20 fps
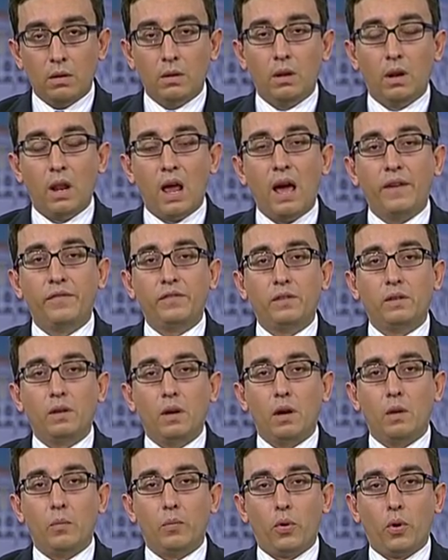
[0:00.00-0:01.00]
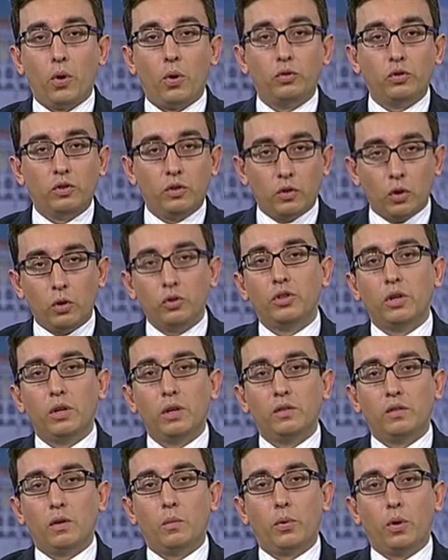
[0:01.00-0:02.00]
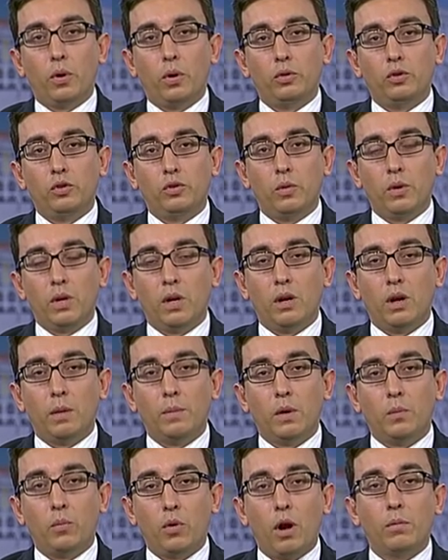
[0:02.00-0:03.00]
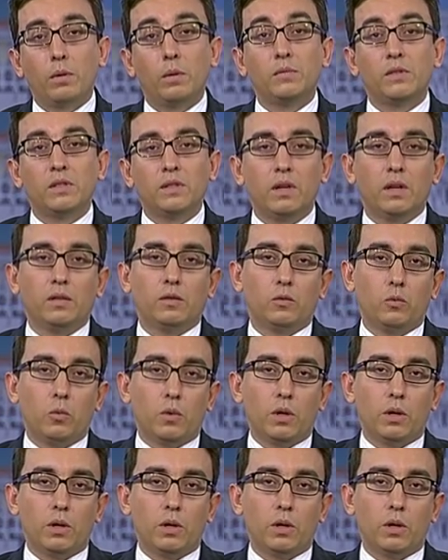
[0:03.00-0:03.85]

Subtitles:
left approach, socialist approach to economic problems doesn't work.